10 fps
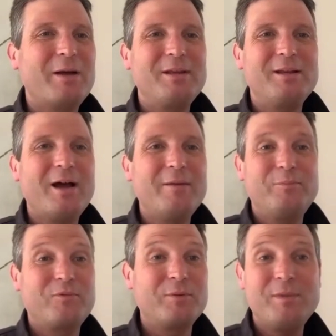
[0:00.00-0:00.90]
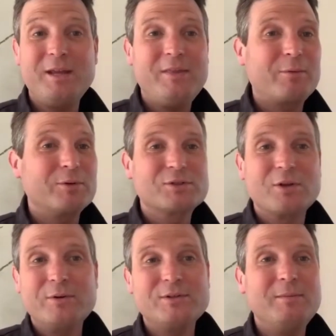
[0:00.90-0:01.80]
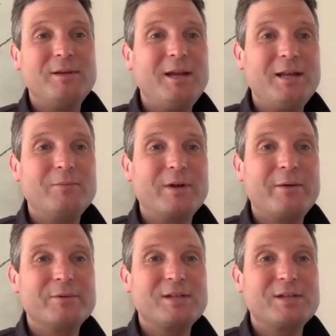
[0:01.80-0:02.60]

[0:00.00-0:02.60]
I mean, for me, they were so intimidating when I was